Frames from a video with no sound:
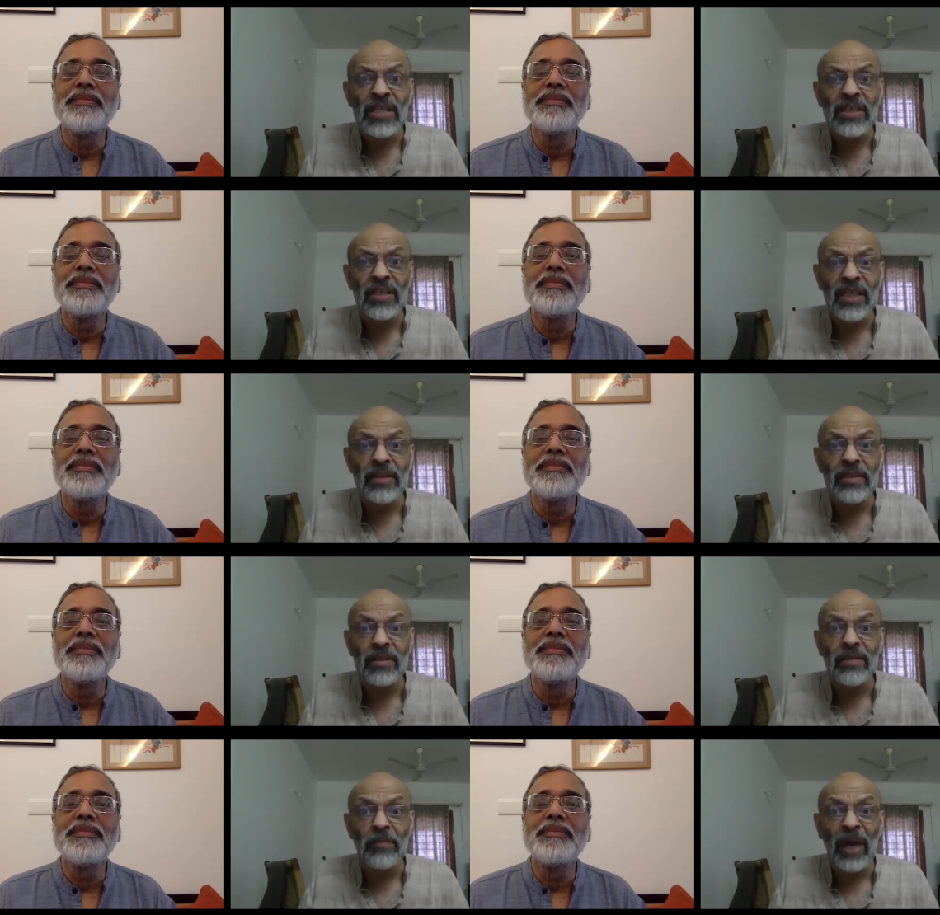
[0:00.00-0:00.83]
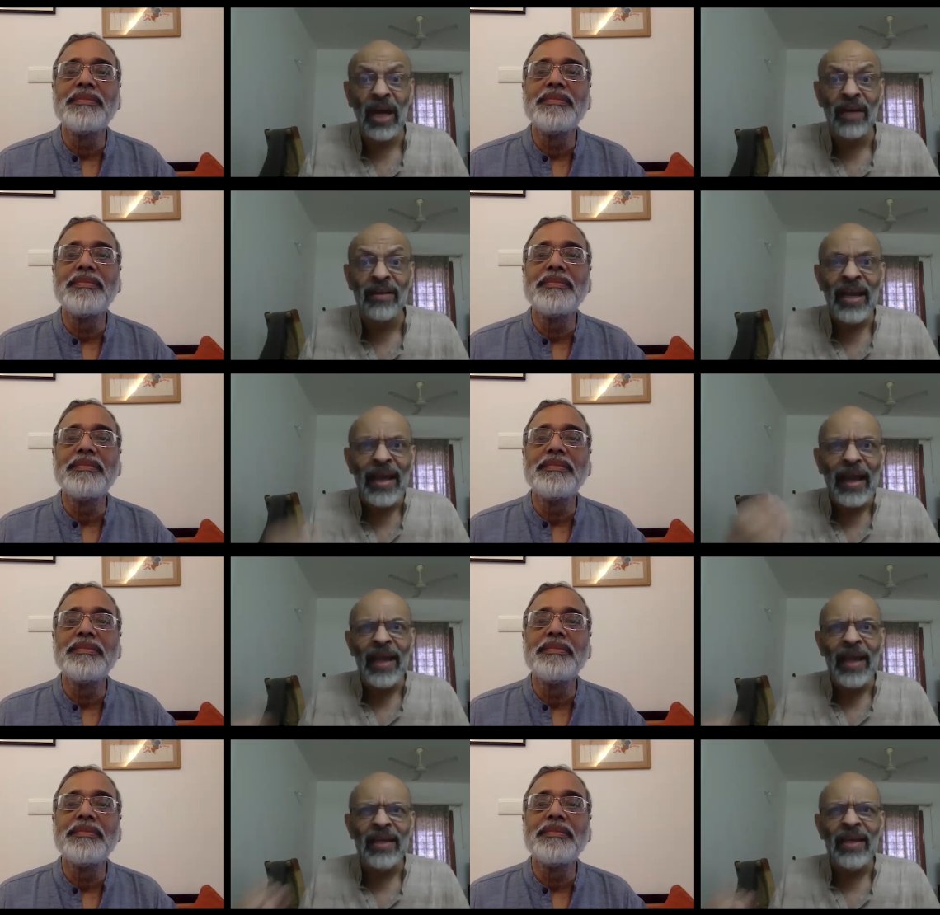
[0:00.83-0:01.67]
Speaker 1: need to demand,
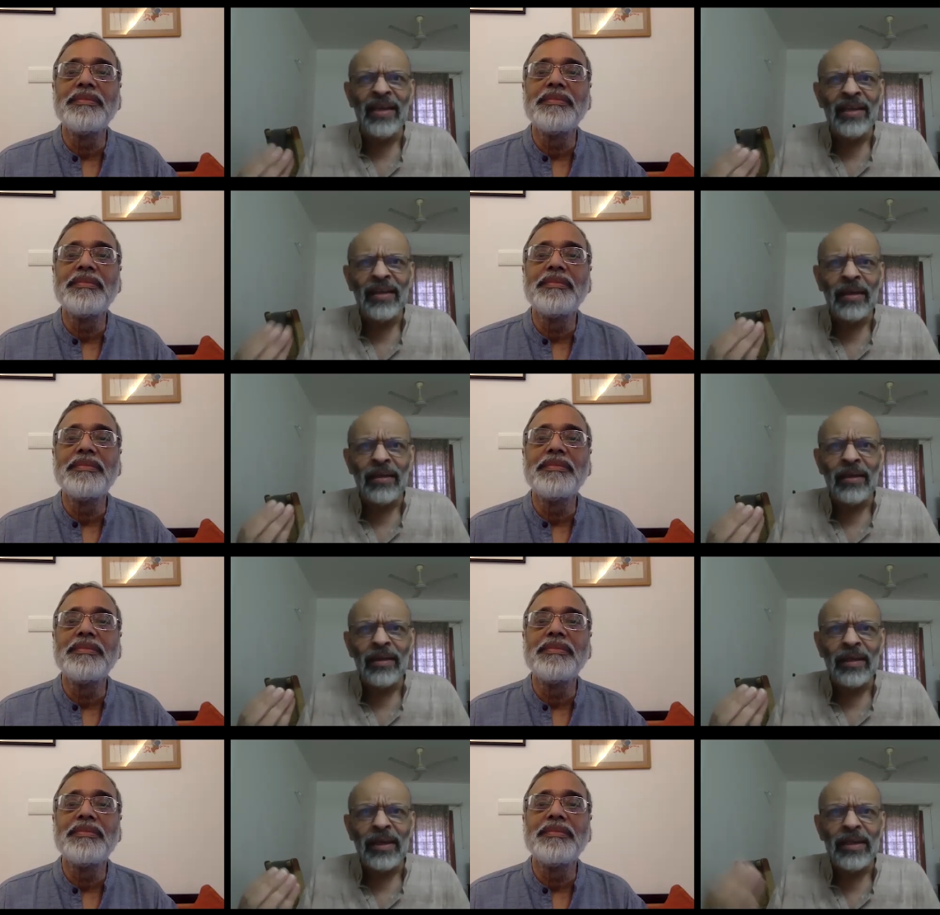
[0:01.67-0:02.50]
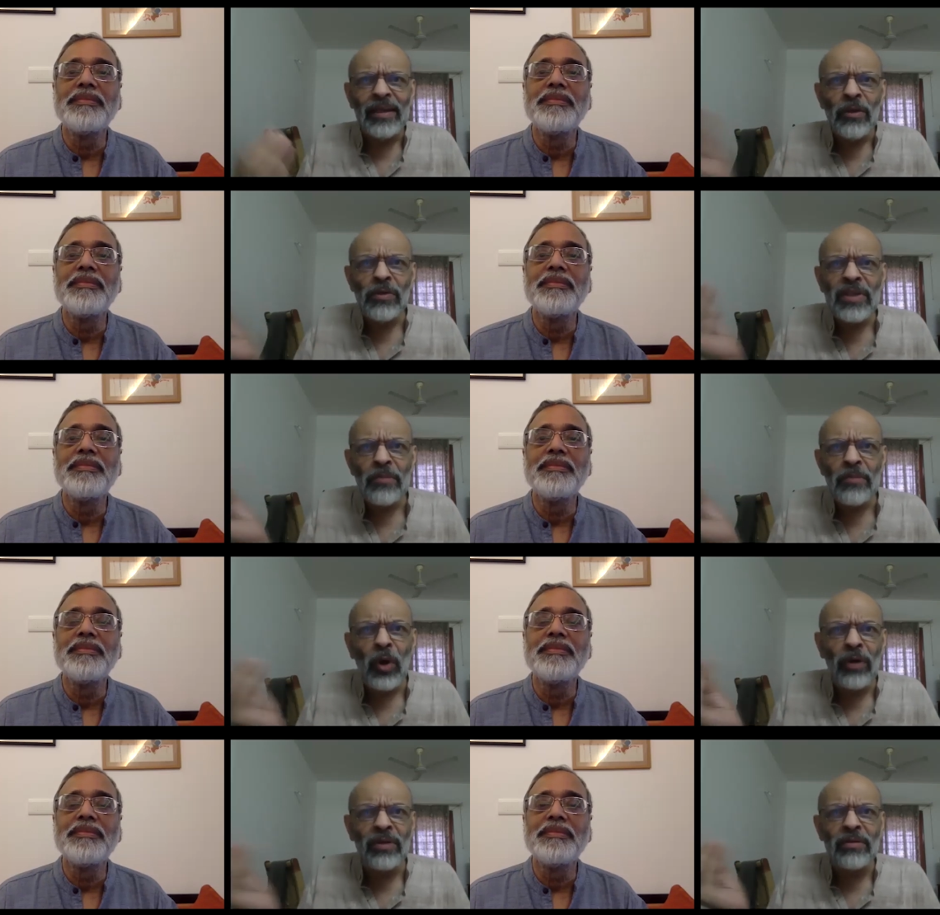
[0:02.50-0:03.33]
hey, can you
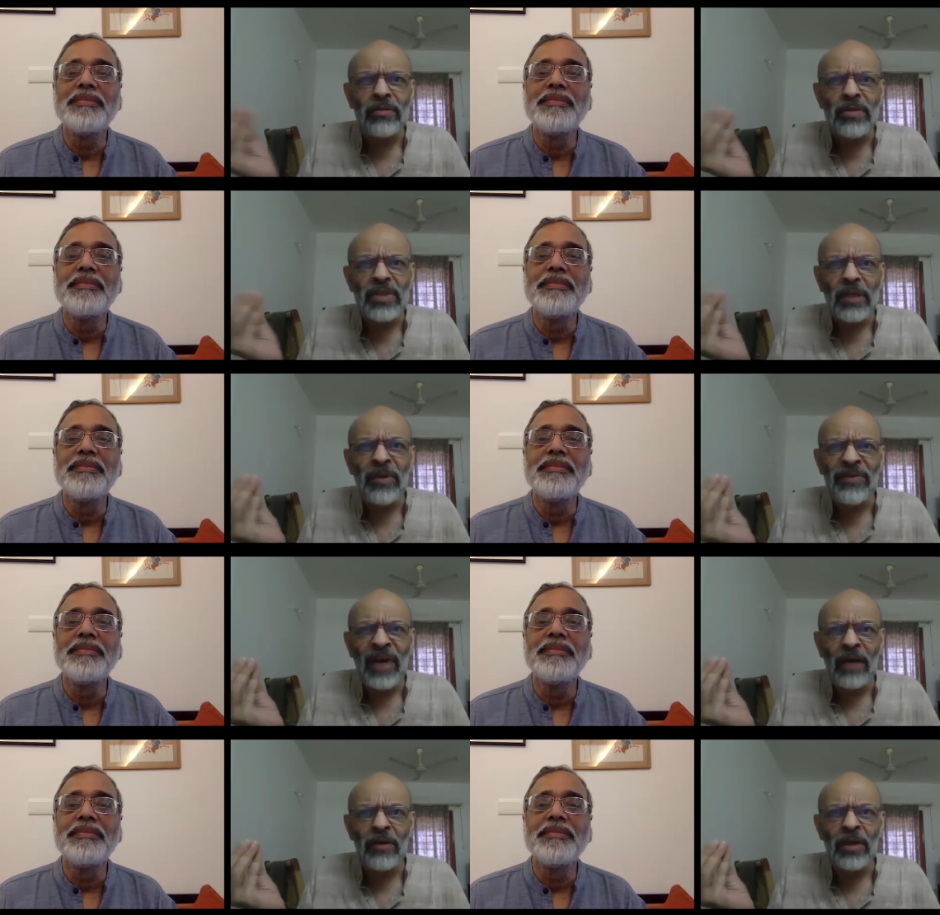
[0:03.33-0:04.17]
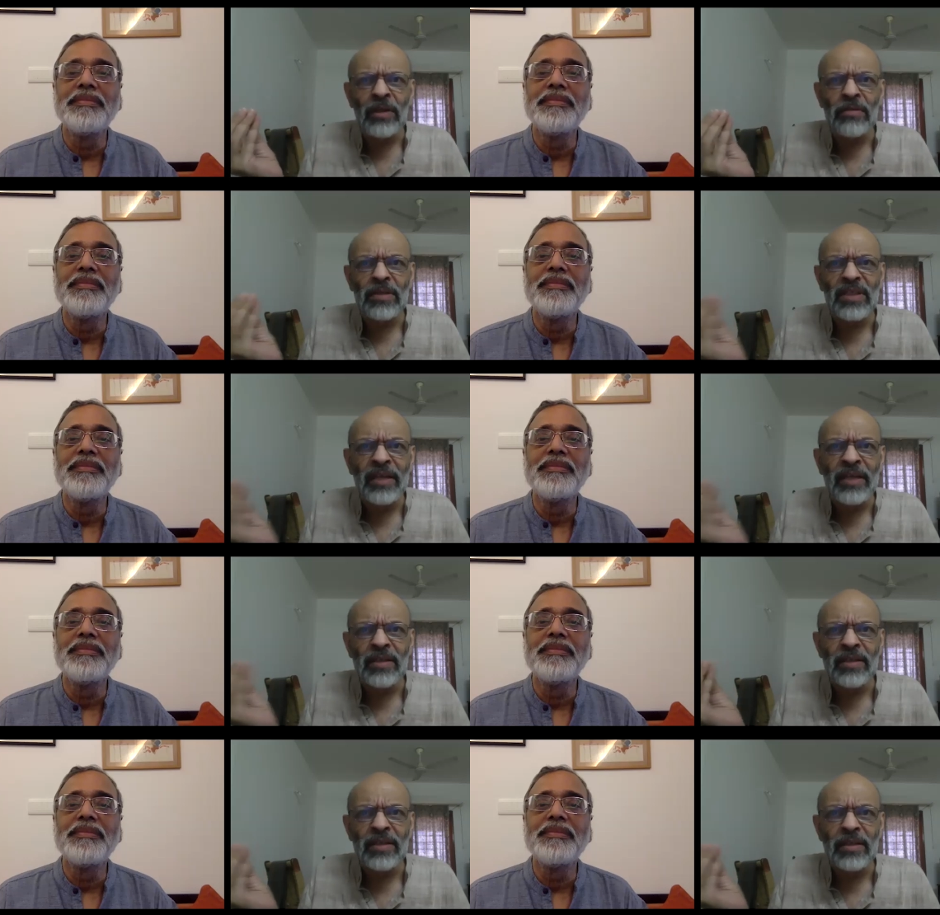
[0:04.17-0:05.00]
support some of our
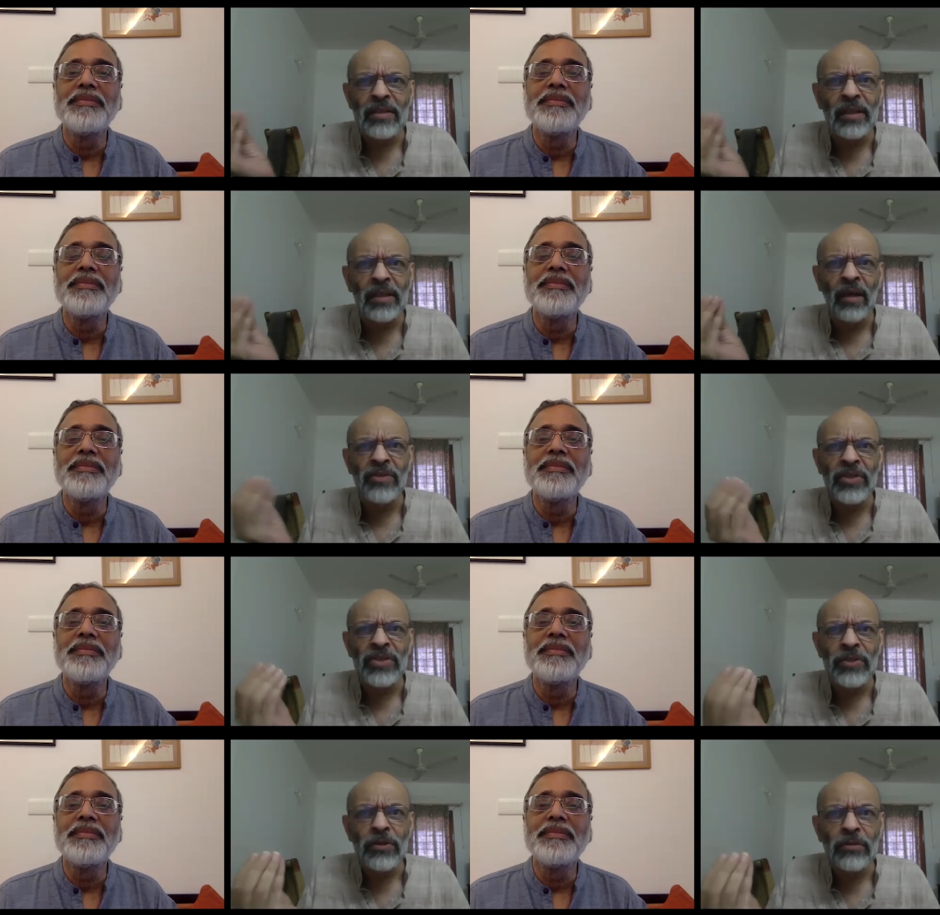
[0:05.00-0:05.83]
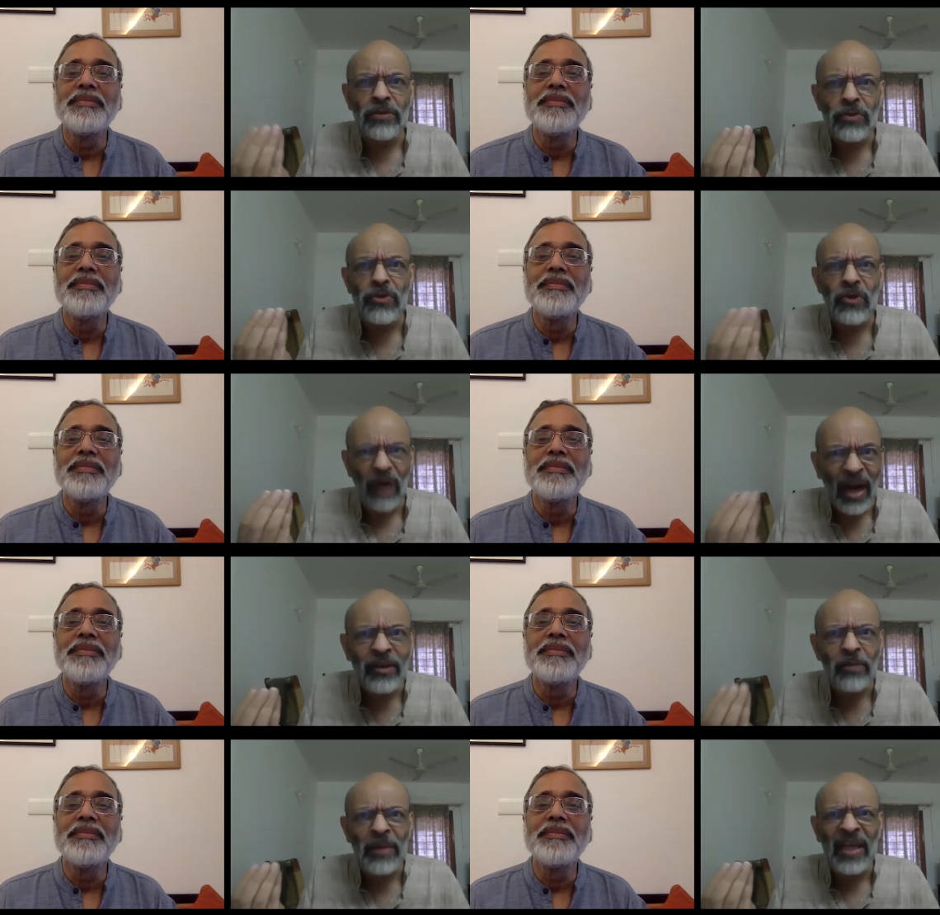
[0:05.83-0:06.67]
scientists and technologists to try
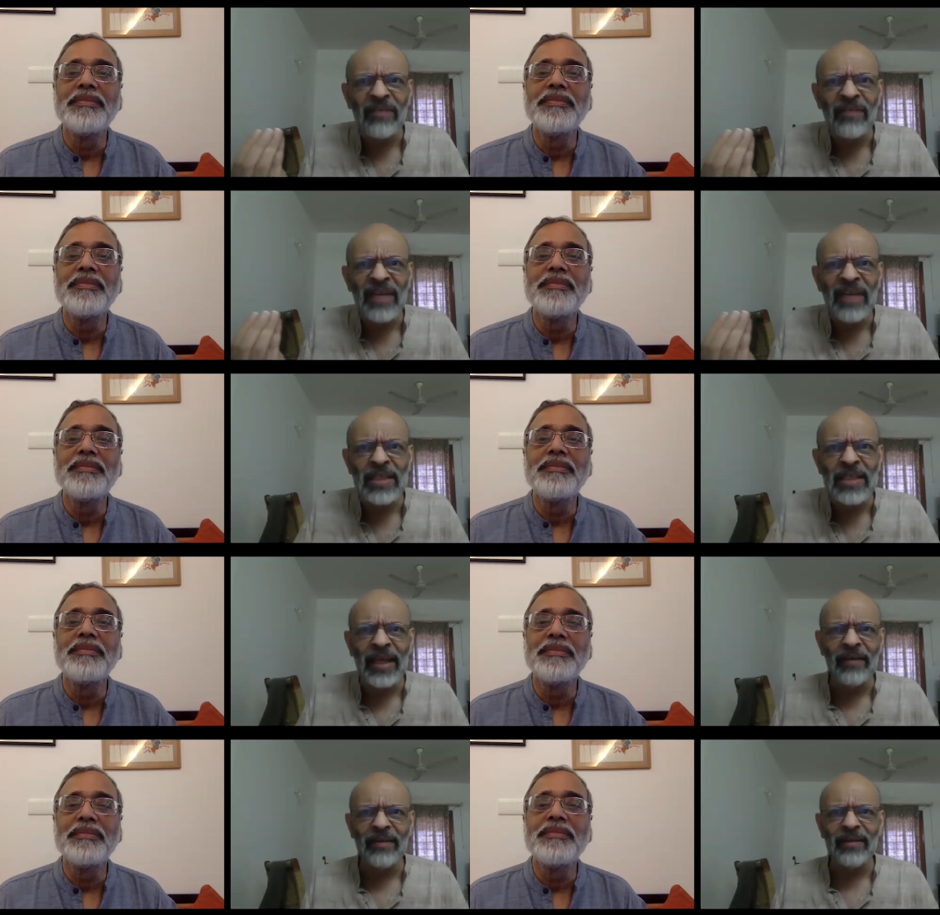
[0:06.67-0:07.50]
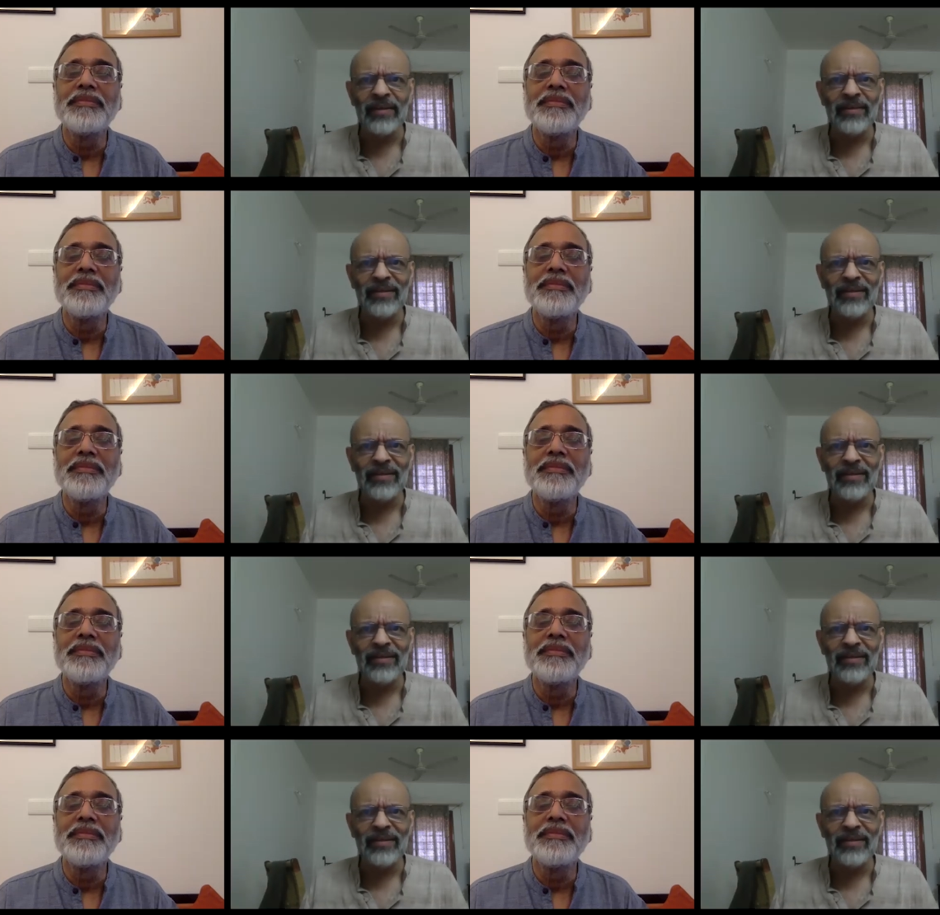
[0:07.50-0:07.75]
to make a vaccine candidate?